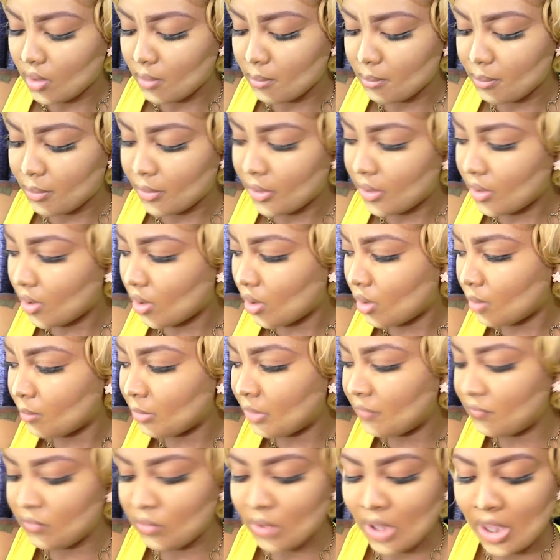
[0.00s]
But
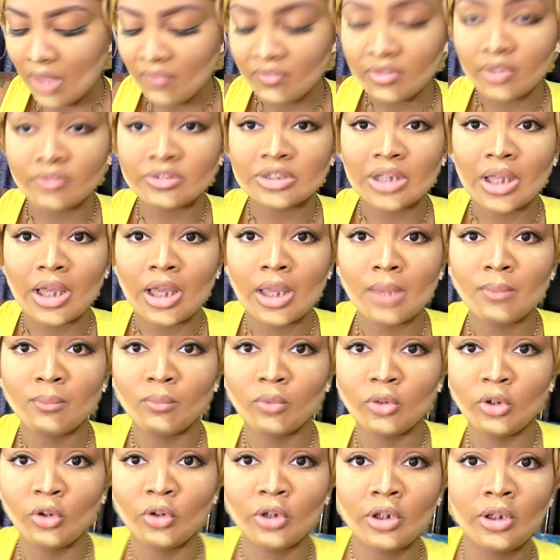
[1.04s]
if you have enough time
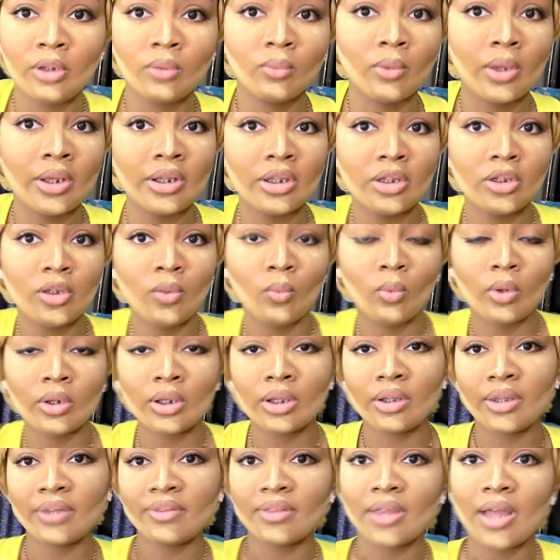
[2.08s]
when you're getting ready, you want to
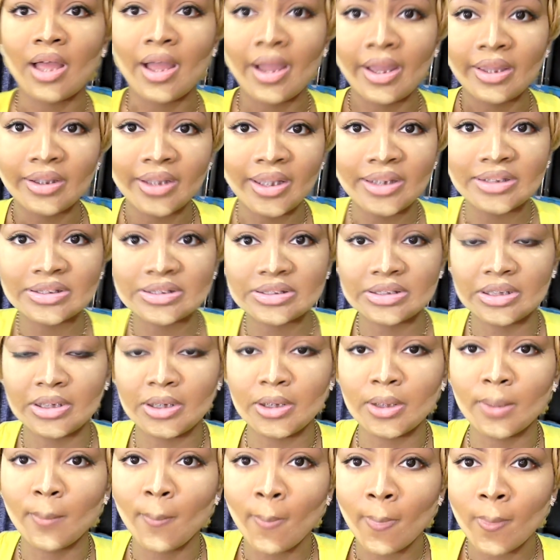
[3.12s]
let the highlight
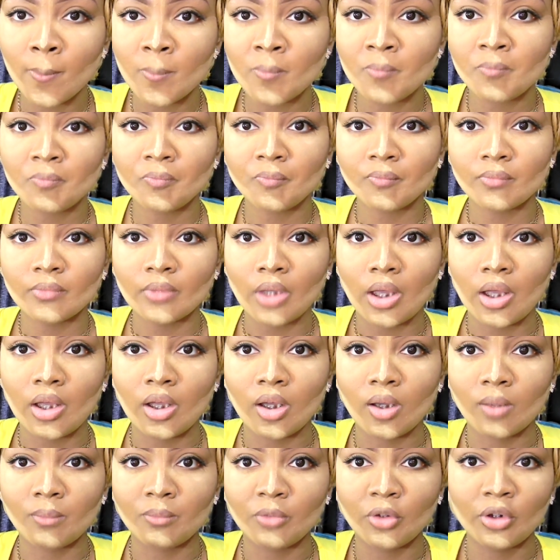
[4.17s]
sit.
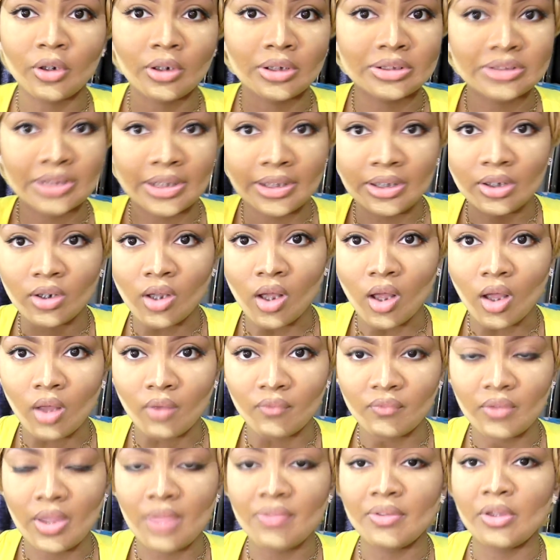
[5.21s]
You're going to take it
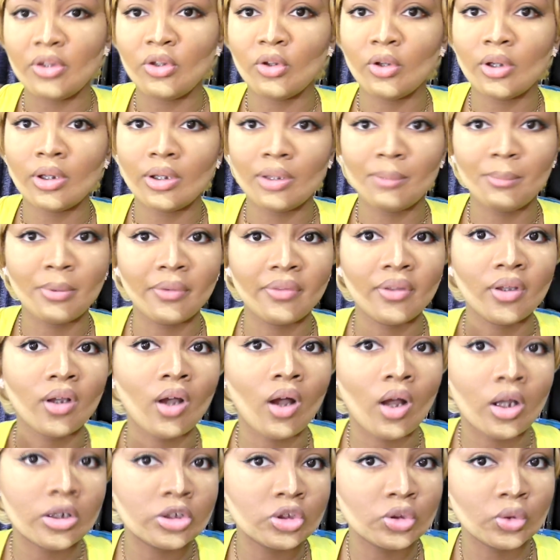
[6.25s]
off, and then you're going to put the
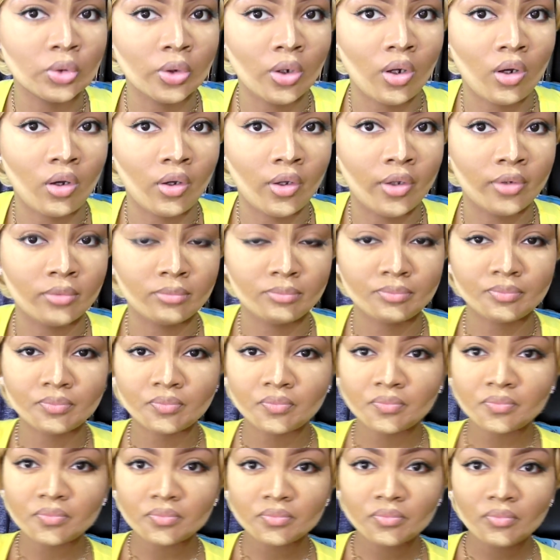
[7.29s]
contour on,
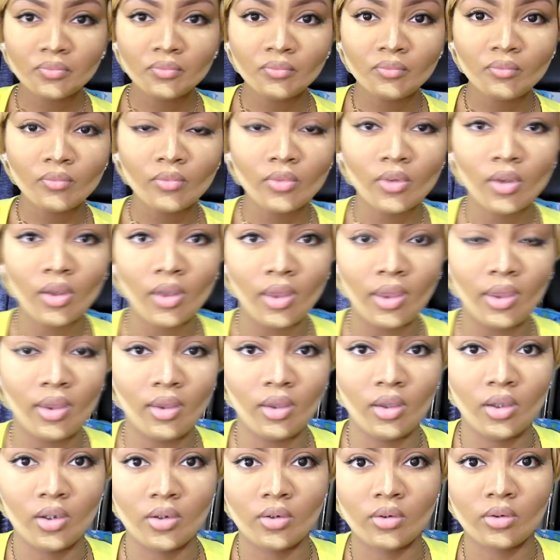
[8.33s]

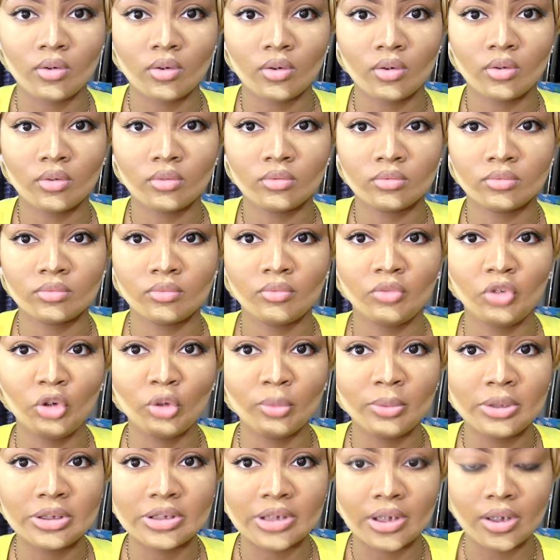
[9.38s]
and you'll
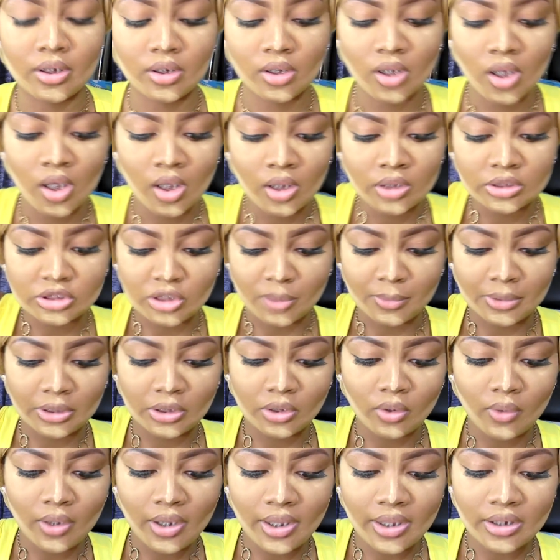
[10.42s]
be done. So I'm going to
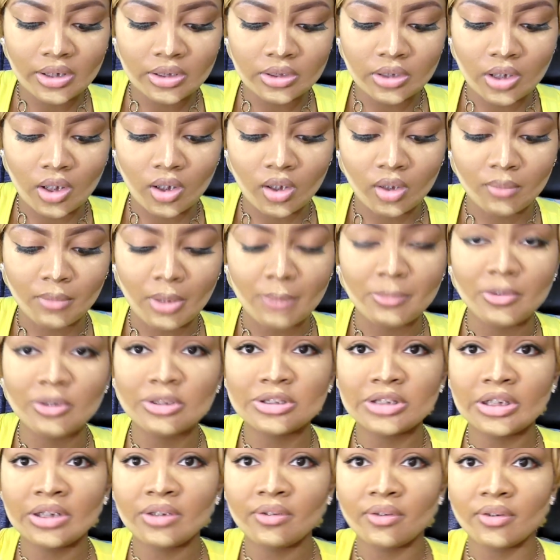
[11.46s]
go ahead and I'm
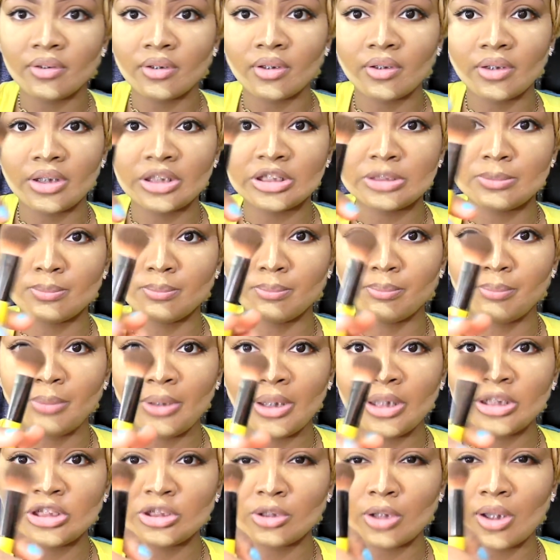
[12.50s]
using this
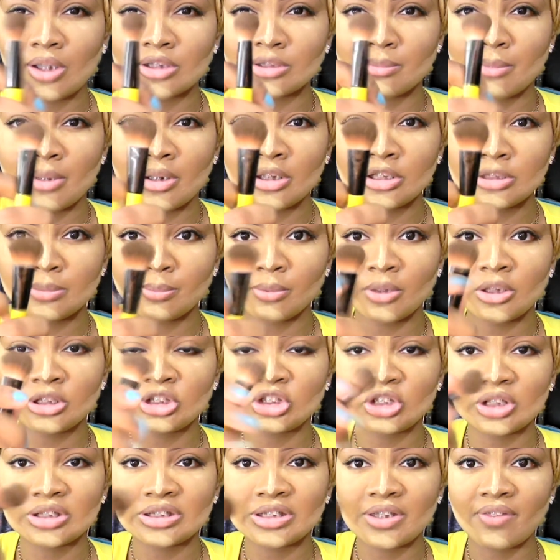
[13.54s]
BH Cosmetics
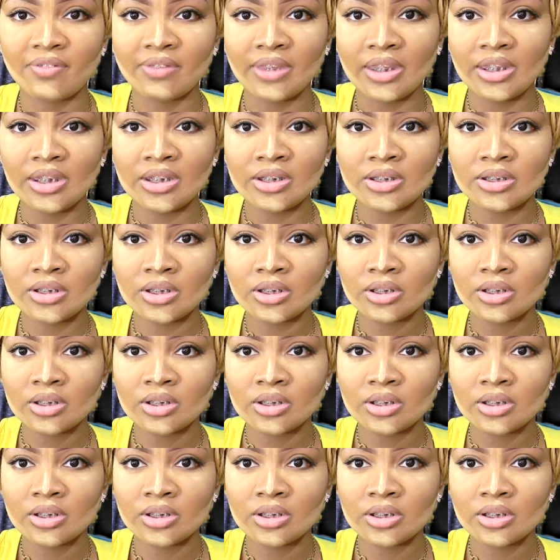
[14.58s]
brush. It's thin,